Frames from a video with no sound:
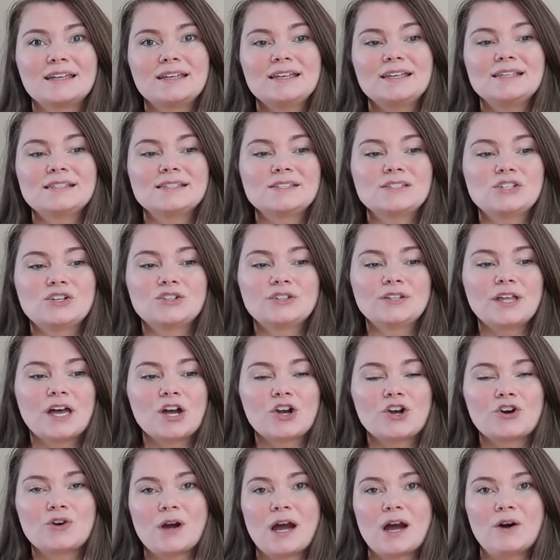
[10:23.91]
he's still
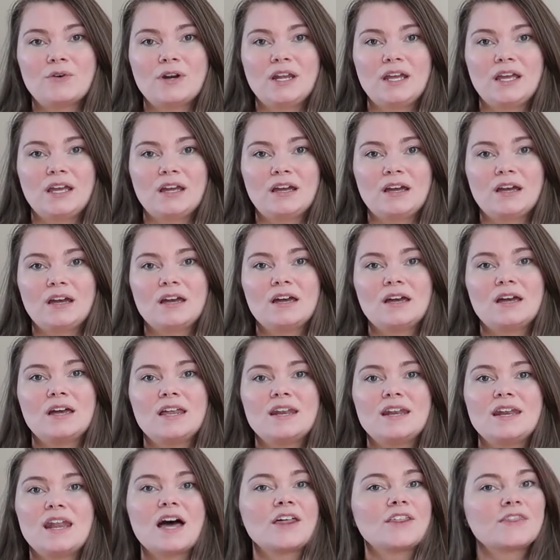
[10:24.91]
not crowning,
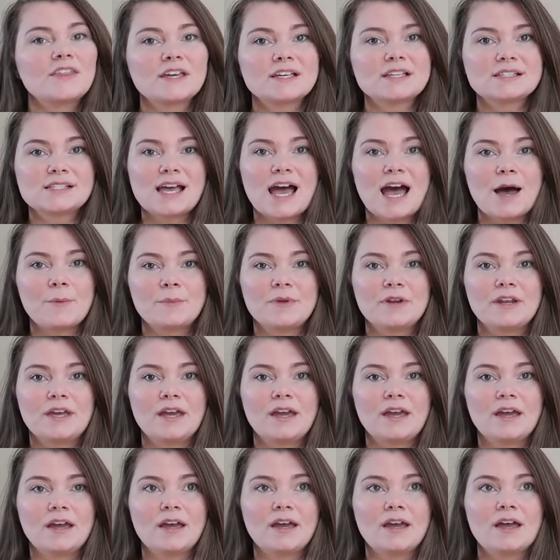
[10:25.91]
nothing's
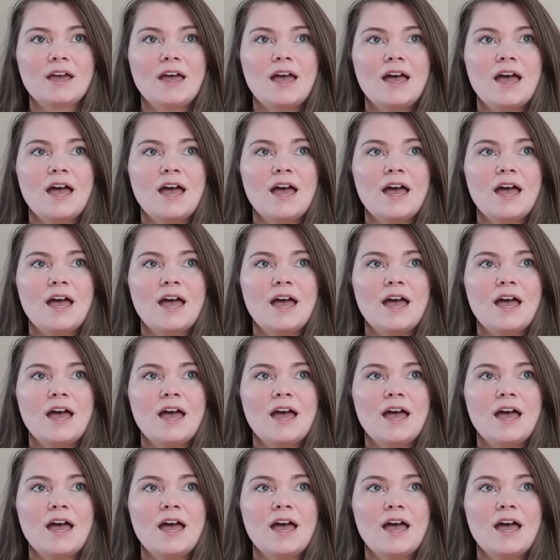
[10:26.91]
happening.